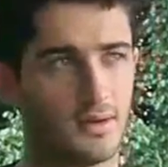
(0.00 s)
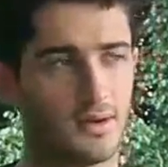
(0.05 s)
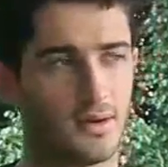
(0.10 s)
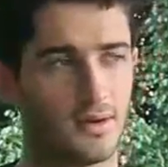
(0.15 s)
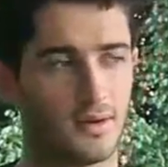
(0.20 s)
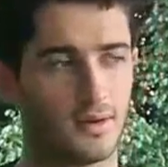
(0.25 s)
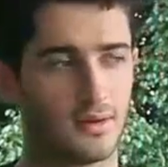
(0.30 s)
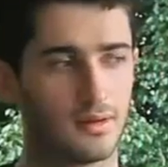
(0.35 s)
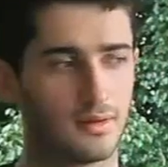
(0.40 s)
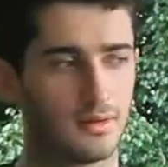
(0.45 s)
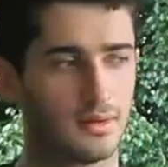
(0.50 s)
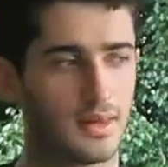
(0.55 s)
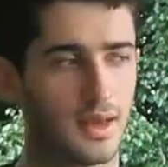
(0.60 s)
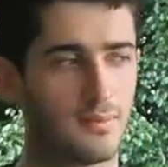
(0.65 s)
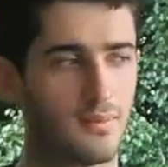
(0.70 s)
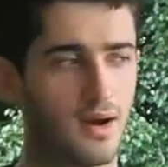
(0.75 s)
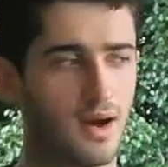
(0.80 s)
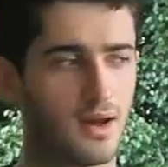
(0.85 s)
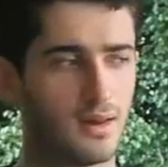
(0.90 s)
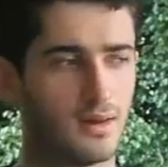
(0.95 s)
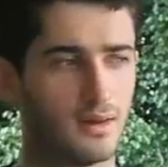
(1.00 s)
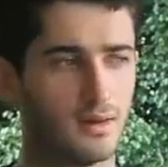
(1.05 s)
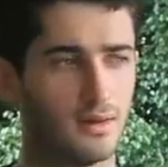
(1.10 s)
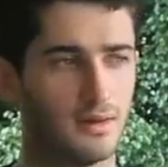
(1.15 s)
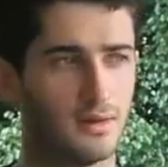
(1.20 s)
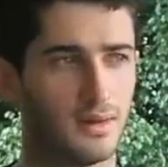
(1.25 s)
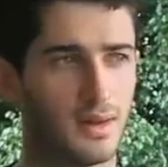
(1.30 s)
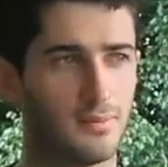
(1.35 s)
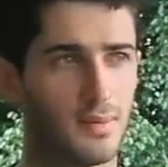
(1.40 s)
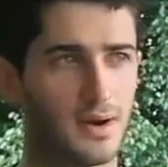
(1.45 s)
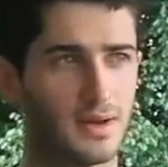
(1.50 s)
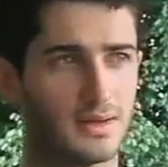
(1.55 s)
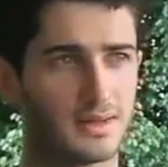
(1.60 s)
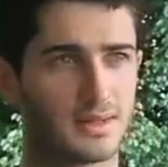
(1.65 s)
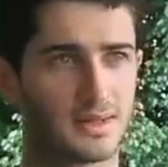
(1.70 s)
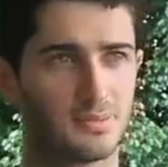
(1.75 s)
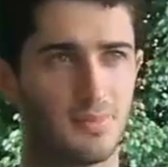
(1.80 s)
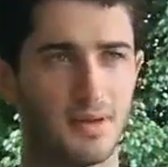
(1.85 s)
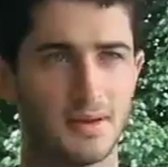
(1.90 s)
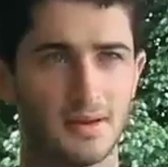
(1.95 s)
they
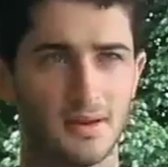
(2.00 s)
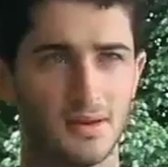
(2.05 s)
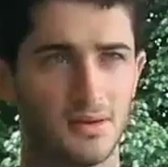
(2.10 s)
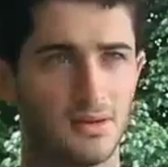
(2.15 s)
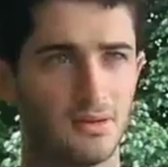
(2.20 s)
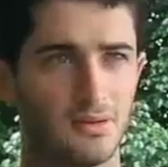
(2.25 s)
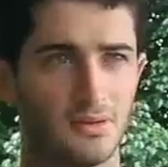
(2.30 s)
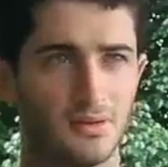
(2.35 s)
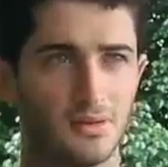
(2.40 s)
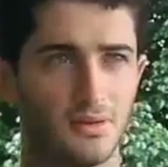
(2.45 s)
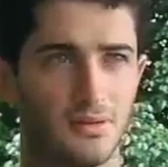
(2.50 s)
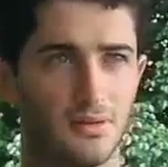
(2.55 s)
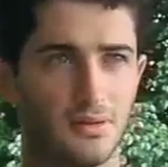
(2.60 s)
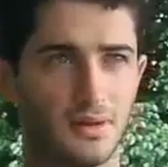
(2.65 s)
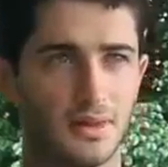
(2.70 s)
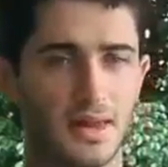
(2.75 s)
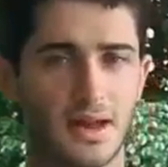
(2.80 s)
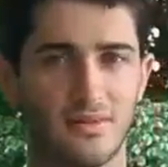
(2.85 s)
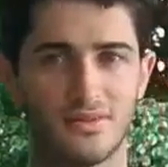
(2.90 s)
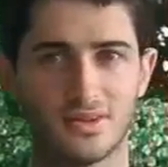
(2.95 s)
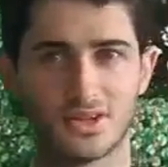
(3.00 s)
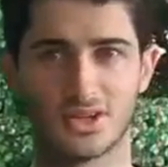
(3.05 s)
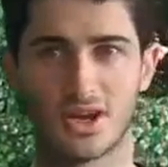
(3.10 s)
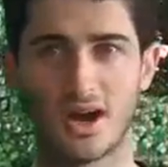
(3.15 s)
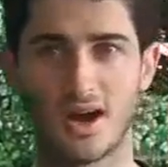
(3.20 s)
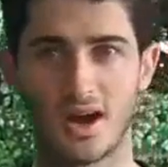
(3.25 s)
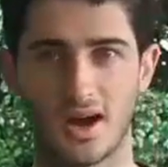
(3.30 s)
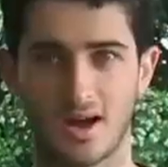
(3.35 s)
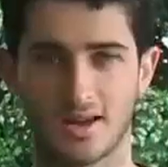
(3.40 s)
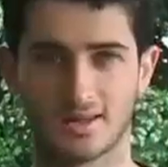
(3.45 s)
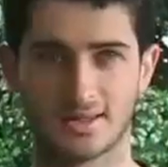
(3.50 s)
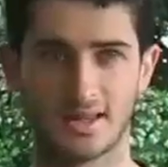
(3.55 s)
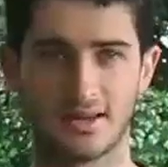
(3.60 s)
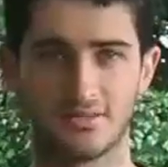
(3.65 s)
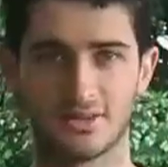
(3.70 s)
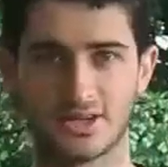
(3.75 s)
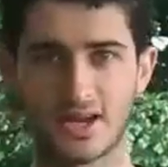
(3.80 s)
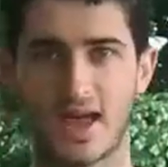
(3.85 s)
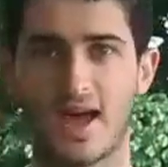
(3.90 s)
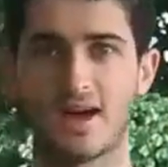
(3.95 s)
might spend it on lavish cars,
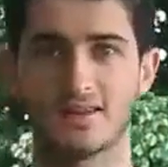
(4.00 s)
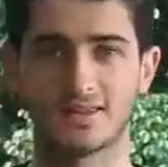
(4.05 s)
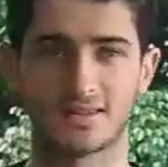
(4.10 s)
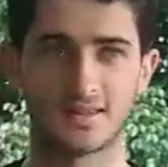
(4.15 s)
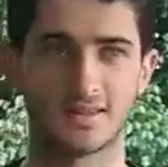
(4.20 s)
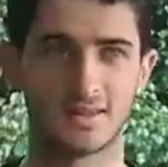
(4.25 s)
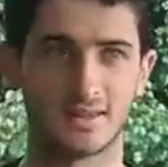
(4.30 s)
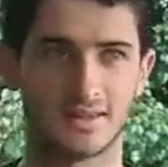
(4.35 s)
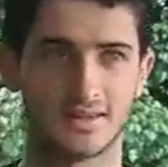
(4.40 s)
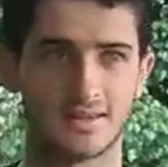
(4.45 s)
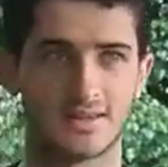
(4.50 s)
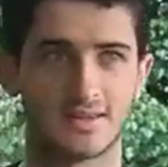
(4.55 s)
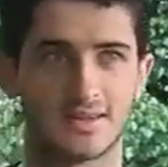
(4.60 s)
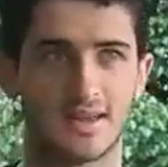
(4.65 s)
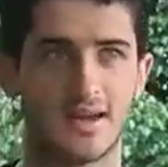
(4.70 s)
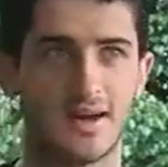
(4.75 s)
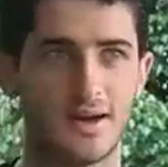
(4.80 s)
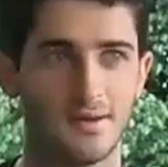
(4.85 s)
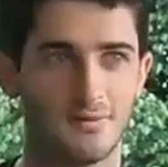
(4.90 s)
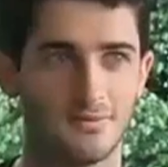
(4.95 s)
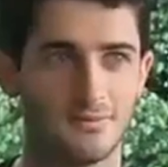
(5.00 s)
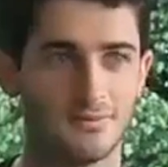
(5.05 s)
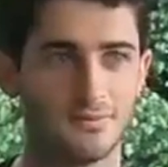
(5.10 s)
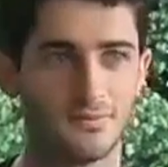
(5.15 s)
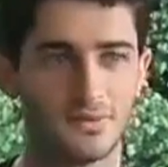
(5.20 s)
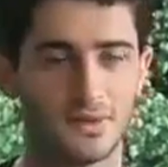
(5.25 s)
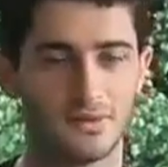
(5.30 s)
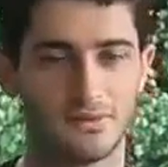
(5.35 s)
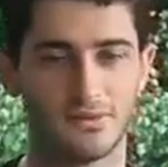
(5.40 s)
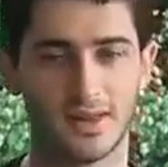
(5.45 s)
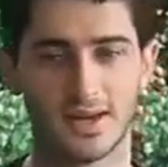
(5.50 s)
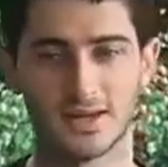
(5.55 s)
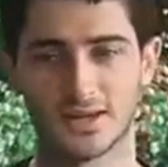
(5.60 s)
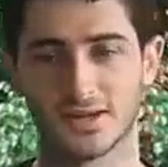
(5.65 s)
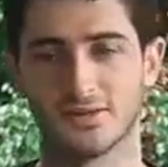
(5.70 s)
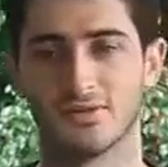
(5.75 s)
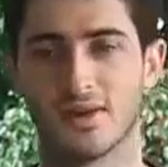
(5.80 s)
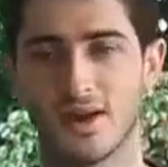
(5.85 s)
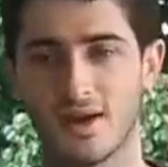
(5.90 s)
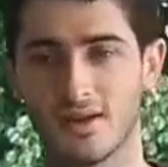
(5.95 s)
lavish houses,
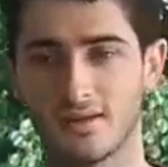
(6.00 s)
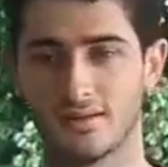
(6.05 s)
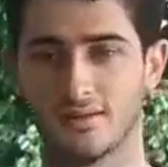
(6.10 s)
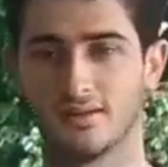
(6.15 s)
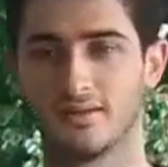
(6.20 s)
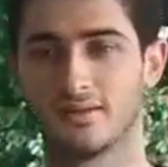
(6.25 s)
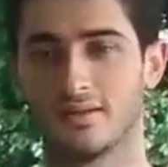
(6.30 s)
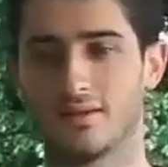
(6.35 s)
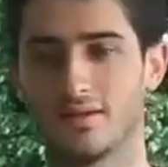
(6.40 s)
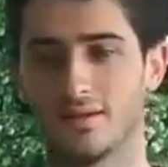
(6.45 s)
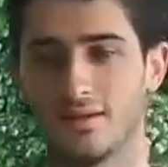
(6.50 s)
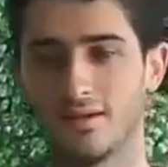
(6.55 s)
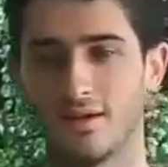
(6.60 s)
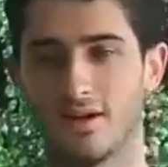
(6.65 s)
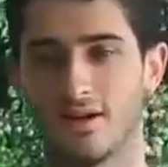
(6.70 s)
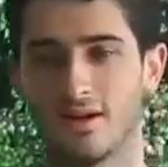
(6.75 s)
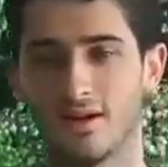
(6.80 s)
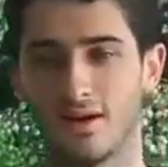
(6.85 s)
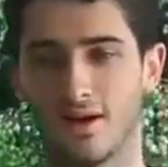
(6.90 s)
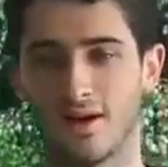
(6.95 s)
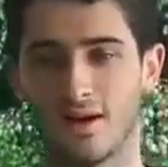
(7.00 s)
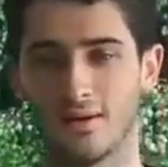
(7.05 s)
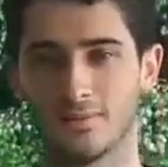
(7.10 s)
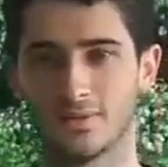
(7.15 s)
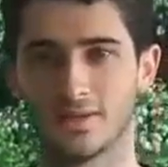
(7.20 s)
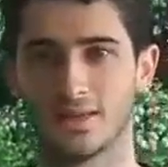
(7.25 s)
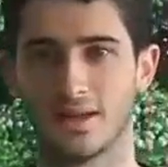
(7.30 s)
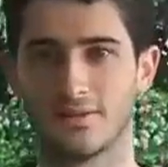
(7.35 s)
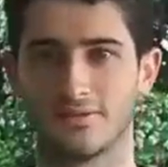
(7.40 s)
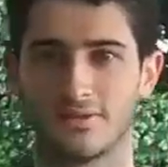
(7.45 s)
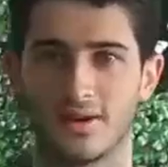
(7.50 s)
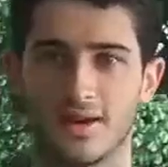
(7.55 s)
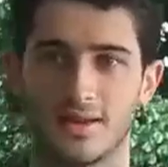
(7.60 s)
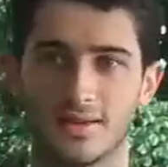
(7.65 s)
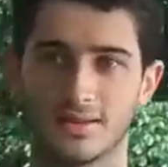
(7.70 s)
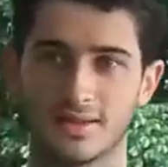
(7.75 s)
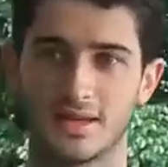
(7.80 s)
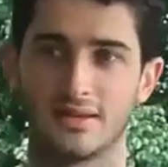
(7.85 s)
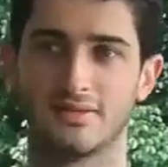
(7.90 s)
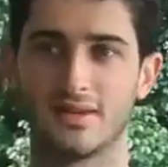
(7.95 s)
flash it around to their
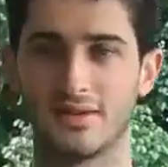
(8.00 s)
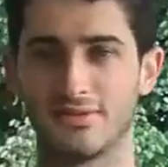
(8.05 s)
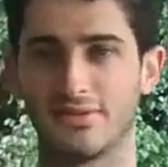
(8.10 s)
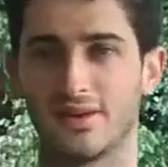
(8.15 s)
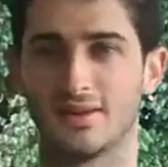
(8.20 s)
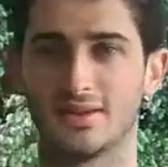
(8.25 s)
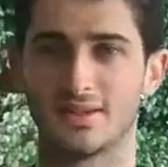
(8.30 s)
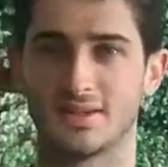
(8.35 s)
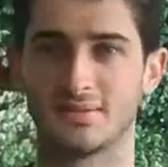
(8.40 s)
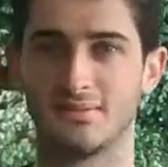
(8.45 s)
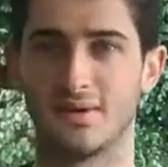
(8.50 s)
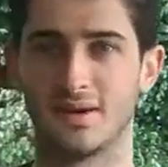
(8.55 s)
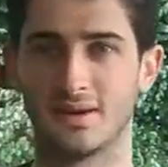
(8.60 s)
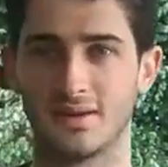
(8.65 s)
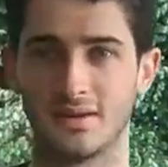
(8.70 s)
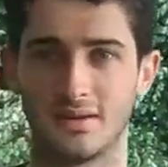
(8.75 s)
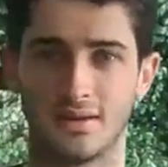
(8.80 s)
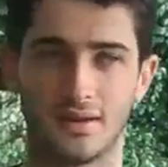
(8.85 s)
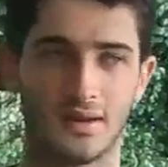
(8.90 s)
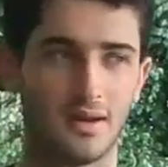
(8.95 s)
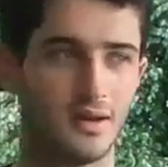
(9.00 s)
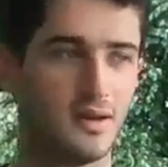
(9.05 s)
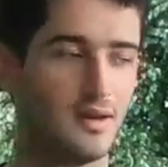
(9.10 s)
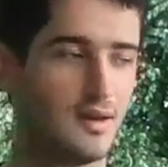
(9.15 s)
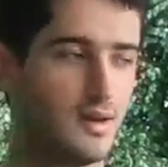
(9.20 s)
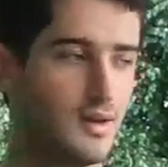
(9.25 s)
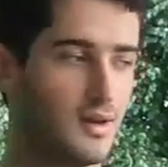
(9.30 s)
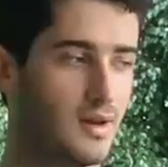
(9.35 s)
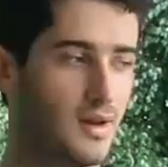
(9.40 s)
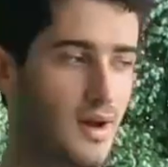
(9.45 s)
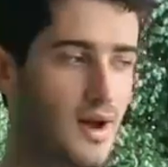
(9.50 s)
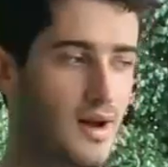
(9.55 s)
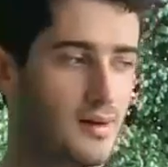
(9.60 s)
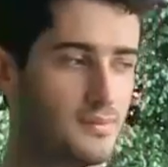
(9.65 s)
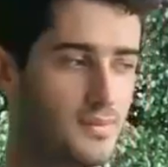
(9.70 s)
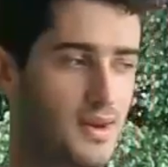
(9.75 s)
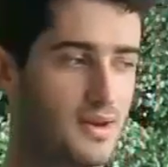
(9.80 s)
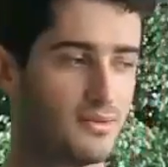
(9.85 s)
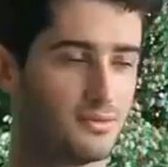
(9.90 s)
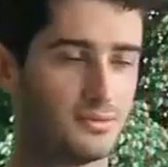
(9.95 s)
friends, give their friends some money,
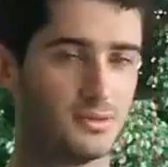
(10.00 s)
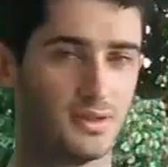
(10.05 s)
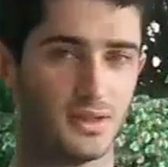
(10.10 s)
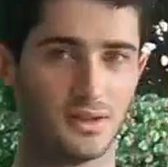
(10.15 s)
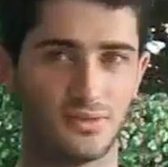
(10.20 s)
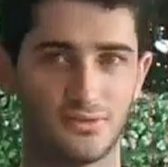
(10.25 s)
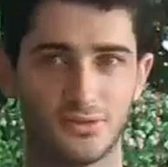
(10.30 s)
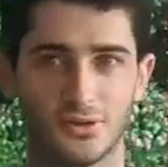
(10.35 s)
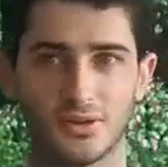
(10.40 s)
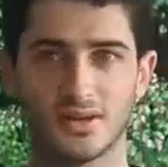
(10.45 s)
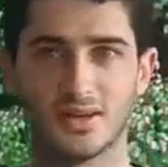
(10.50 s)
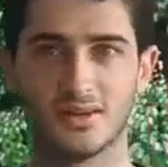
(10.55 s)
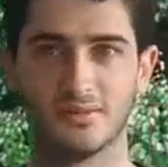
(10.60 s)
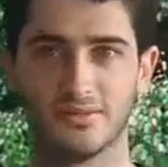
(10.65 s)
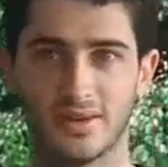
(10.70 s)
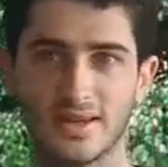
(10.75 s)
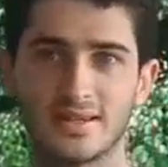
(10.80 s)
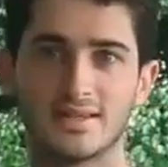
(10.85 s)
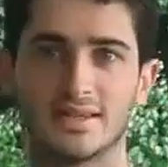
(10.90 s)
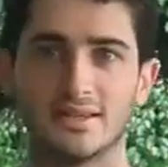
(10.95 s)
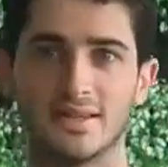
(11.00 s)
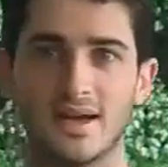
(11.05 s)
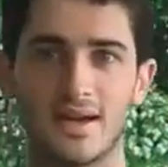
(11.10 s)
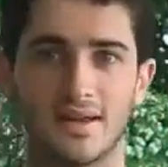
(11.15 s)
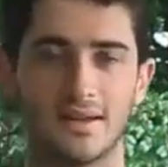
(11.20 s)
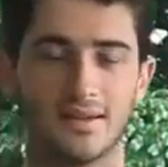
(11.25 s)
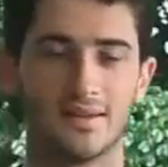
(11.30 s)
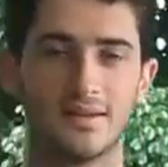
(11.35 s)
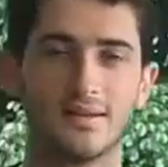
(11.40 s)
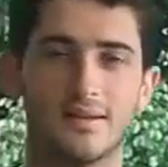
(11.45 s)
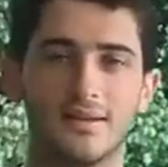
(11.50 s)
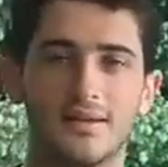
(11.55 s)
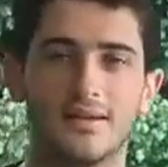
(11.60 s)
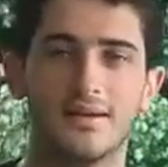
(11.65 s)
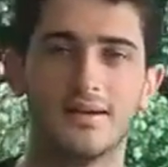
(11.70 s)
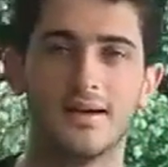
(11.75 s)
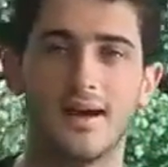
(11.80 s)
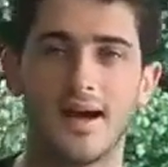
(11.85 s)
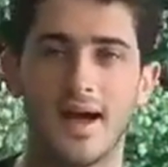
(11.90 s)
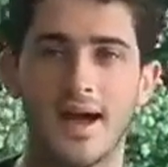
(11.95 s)
never really fully investing that.
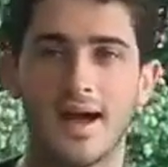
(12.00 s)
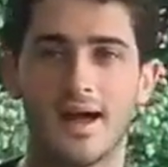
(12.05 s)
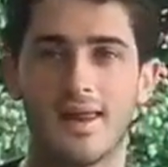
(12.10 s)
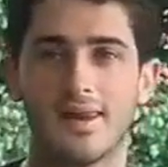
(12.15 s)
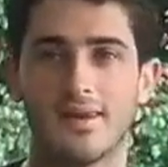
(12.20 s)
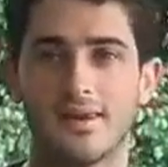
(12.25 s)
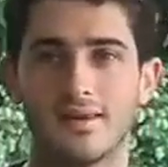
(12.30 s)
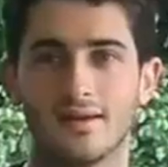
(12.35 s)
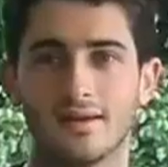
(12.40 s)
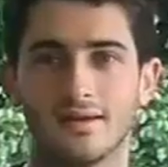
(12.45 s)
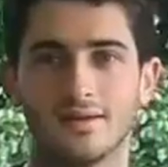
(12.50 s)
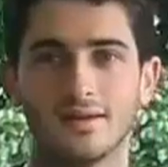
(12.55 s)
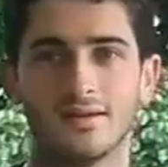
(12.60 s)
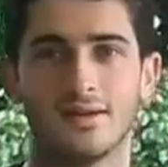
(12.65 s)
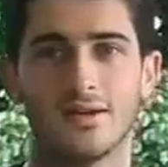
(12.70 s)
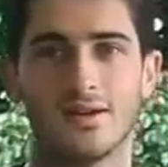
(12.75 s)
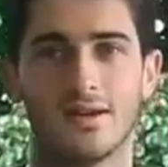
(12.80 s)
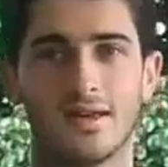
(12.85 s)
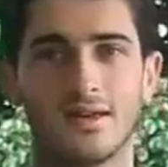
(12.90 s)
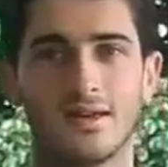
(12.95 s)
And you